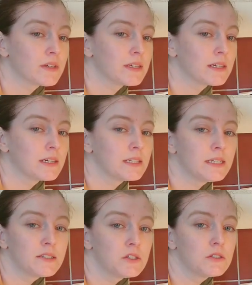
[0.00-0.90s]
thing I
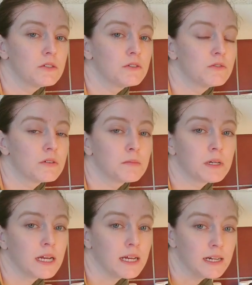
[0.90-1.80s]
need to do for
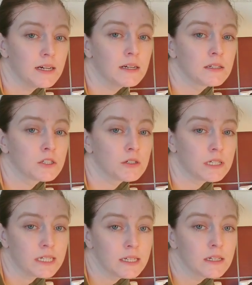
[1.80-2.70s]
my hair
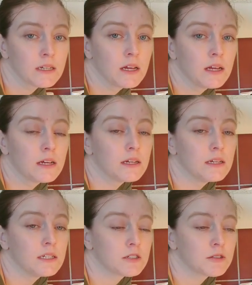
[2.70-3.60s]
today
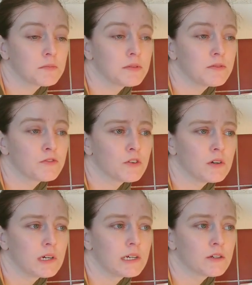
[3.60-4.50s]
is,
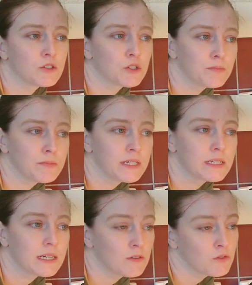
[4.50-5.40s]
before I go to
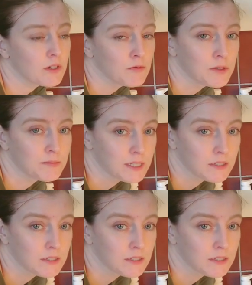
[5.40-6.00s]
bed after having